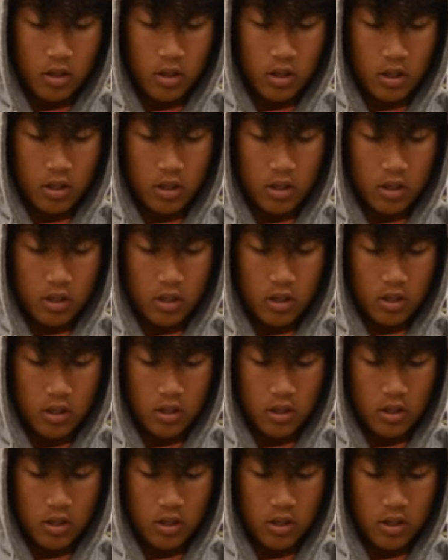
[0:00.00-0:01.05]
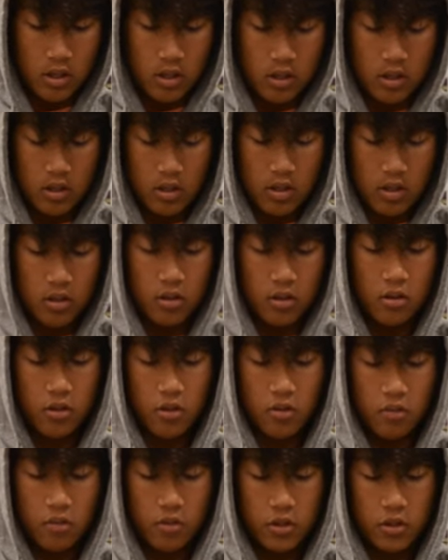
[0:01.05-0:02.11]
And
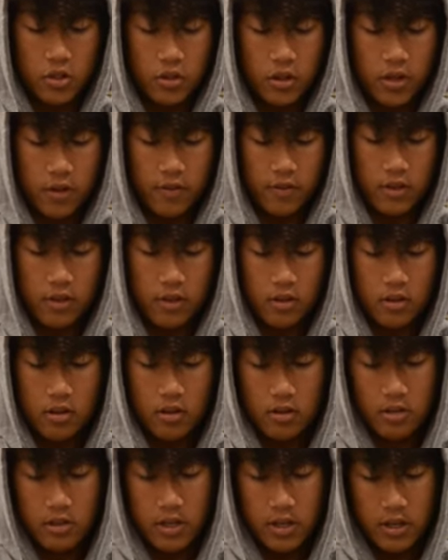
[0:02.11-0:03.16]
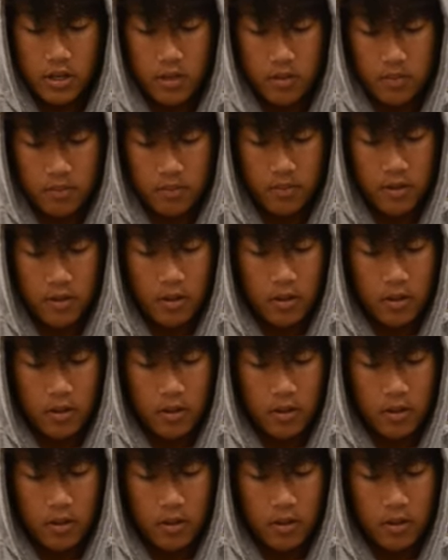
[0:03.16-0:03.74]
once you have it tied up,